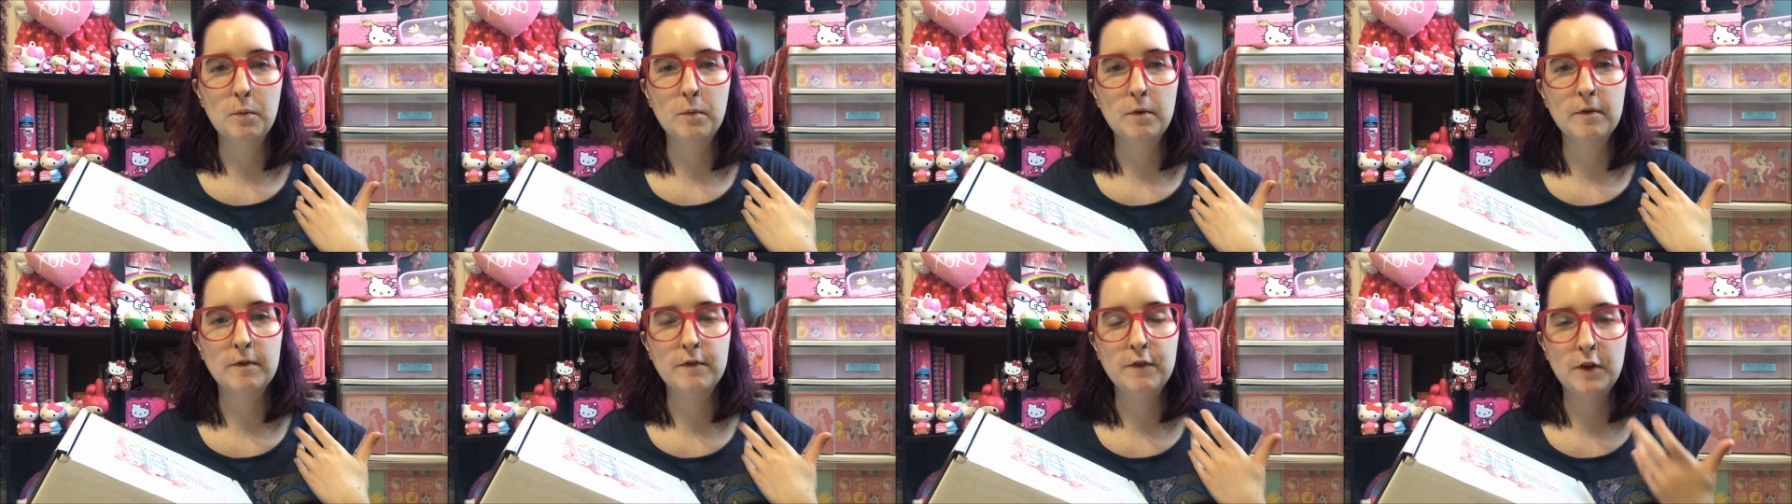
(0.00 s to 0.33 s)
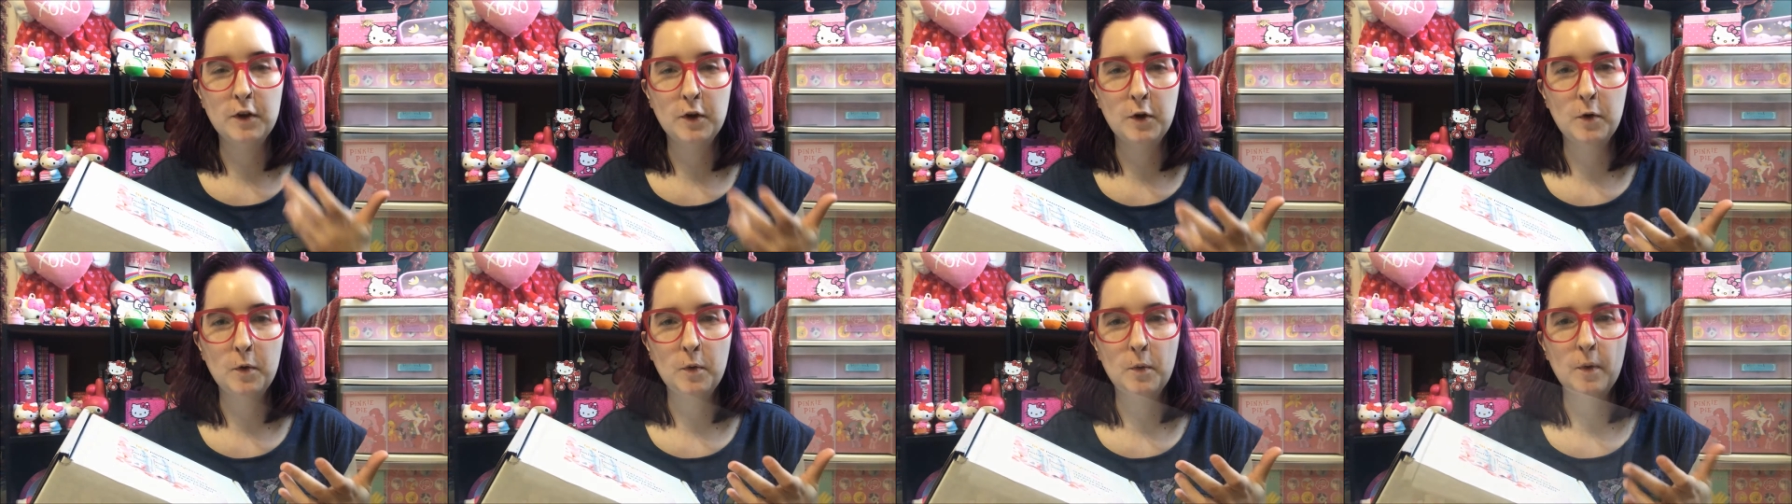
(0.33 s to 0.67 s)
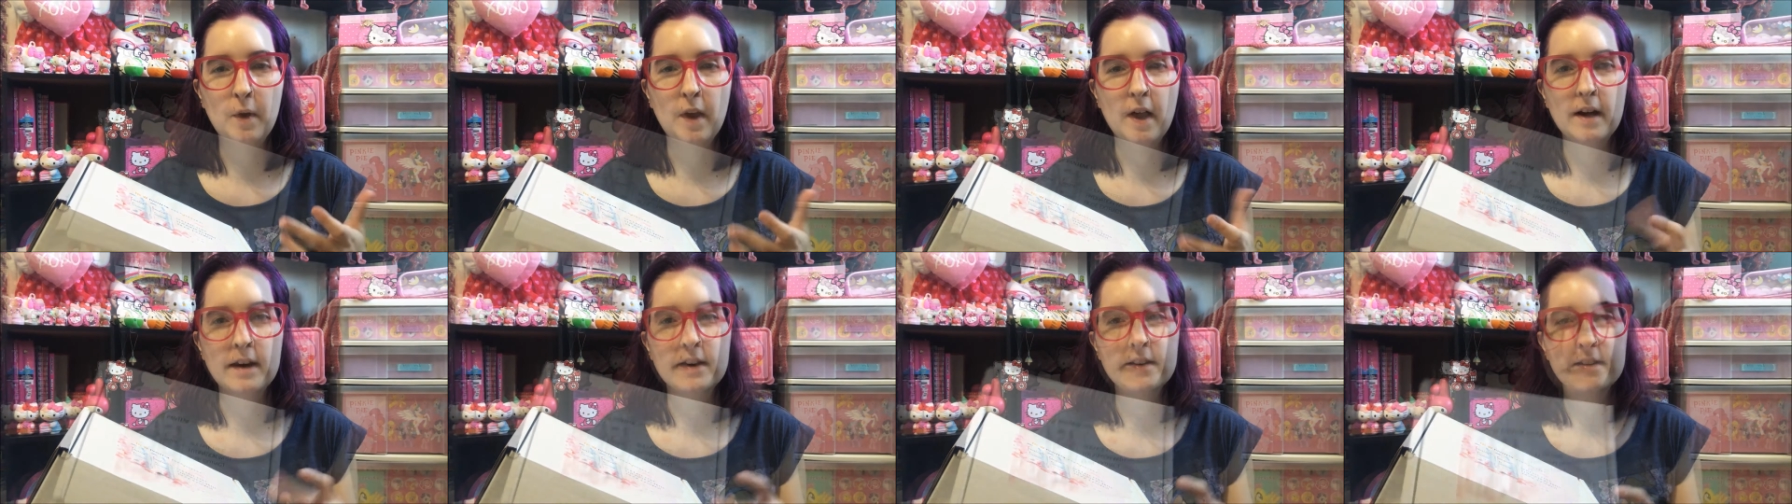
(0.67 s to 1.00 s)

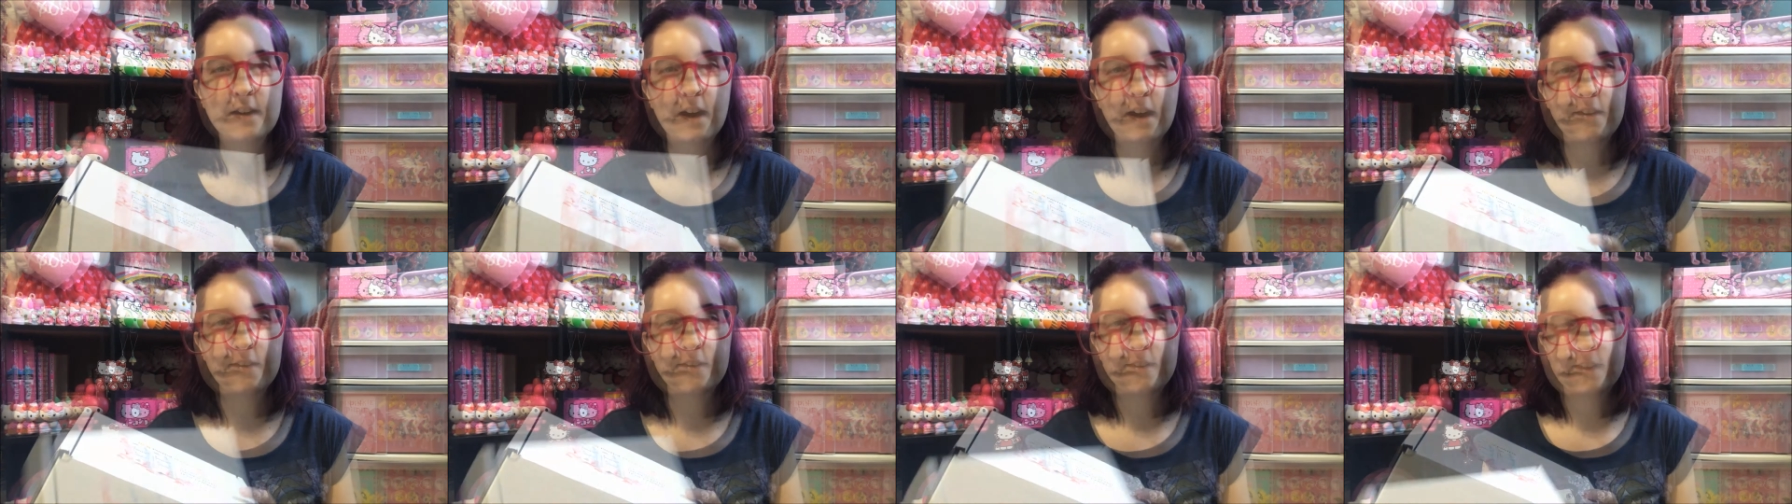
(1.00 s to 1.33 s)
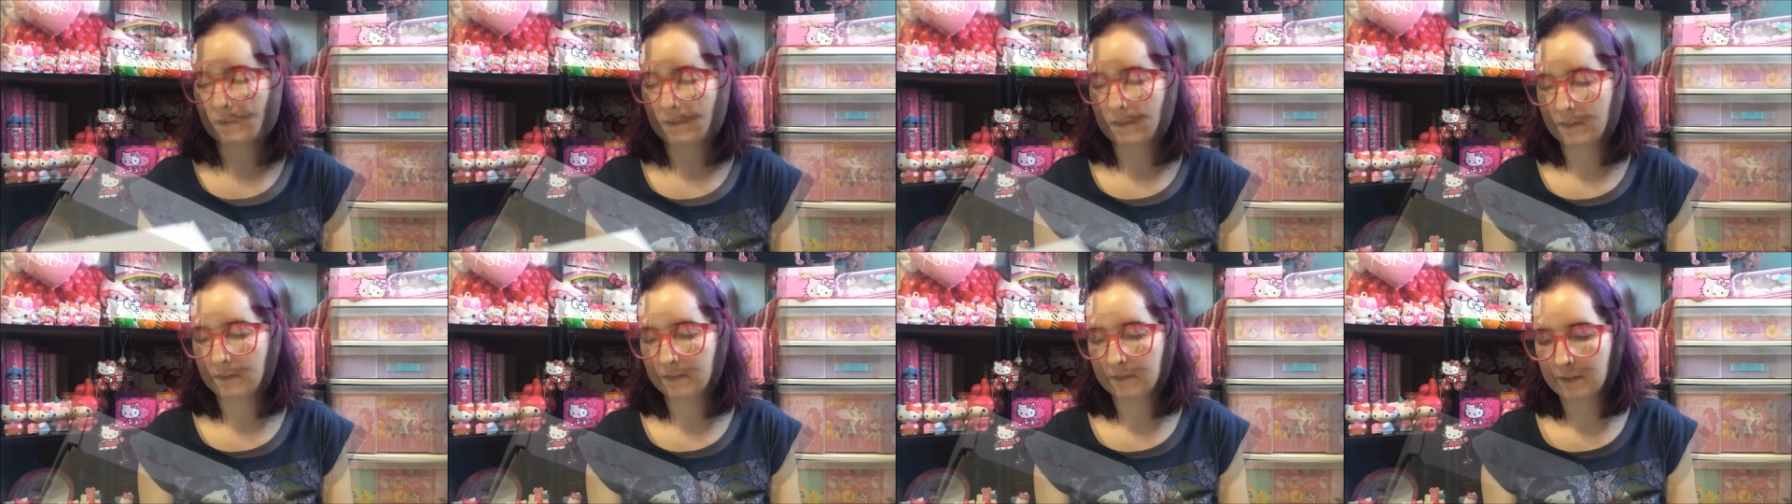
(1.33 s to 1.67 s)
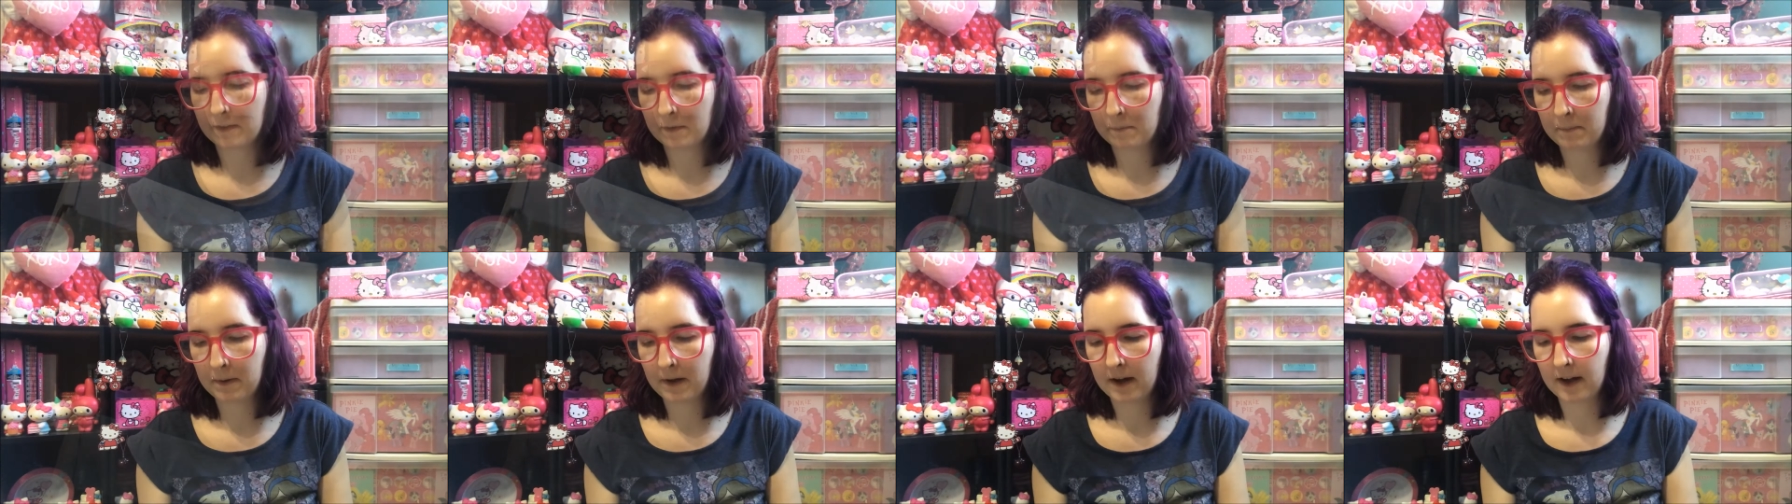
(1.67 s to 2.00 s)
review but and test here out. is
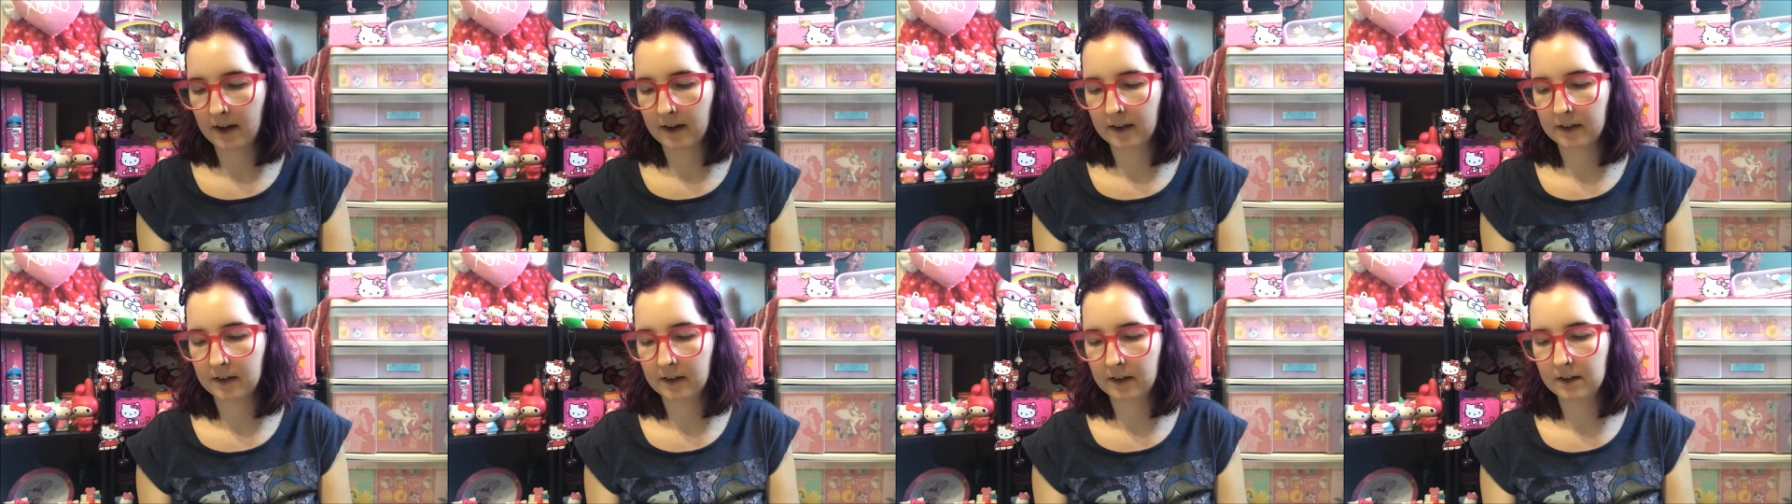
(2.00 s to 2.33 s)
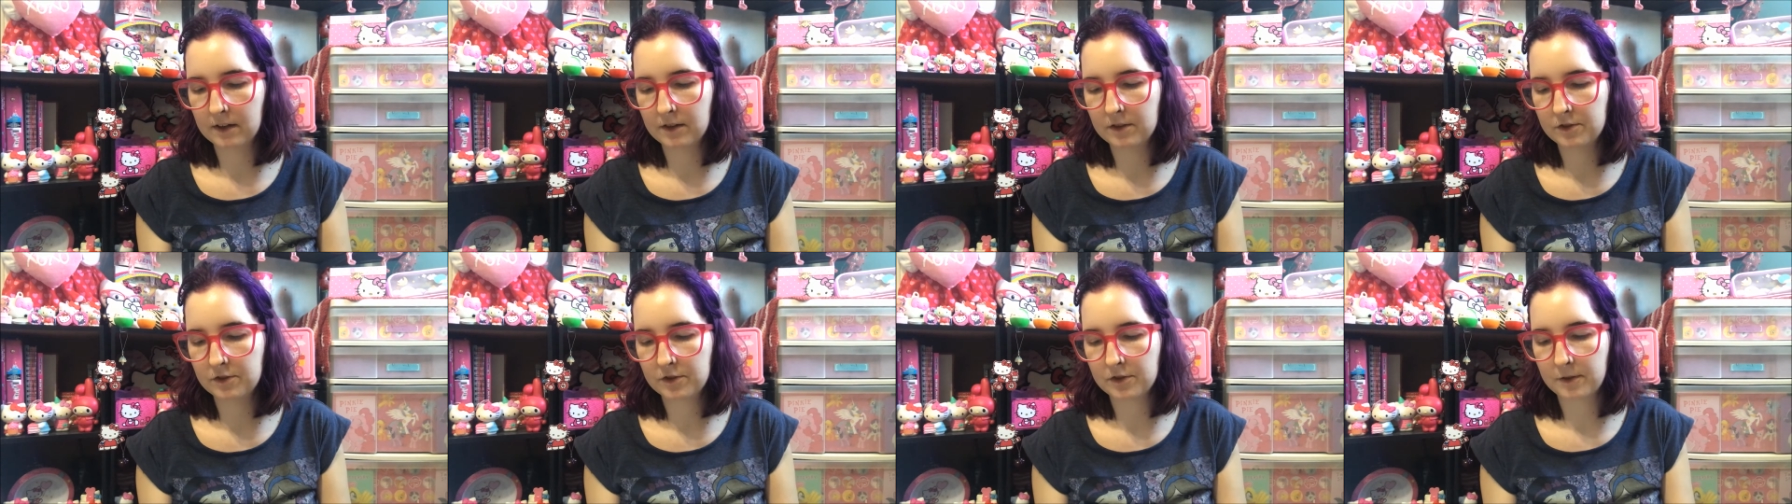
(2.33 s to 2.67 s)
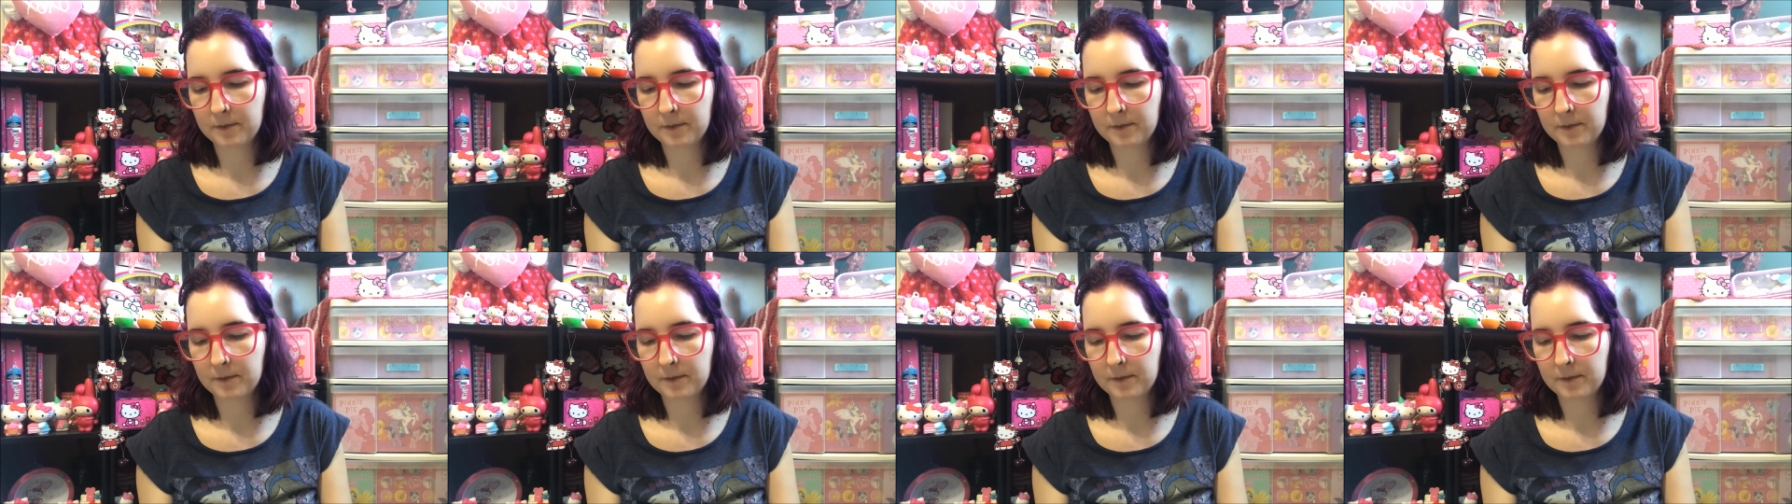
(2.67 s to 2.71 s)
the package.